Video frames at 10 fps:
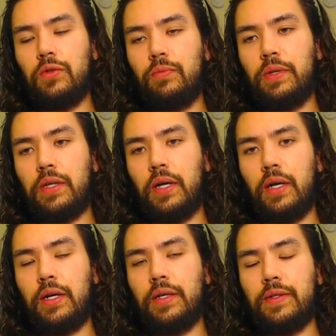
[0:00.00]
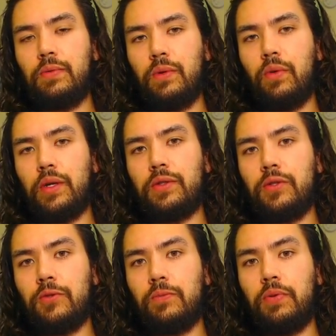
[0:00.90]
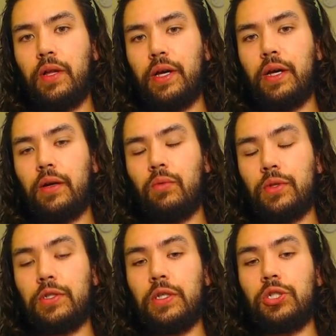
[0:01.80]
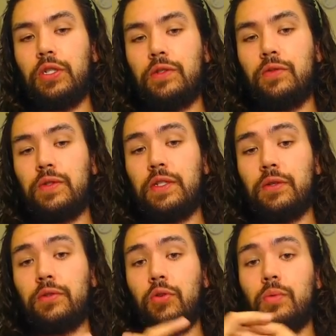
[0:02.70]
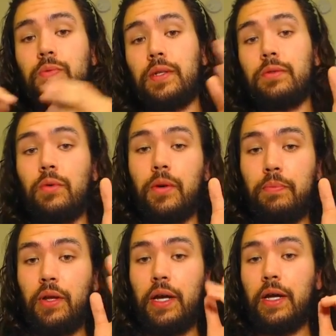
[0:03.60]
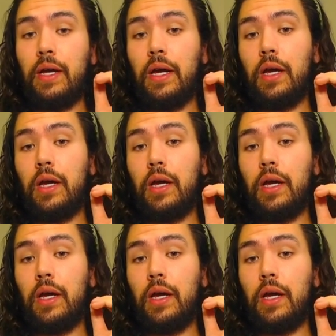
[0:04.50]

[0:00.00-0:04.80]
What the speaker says: because we want to play with Ishizu Seal Tombs, because we want to play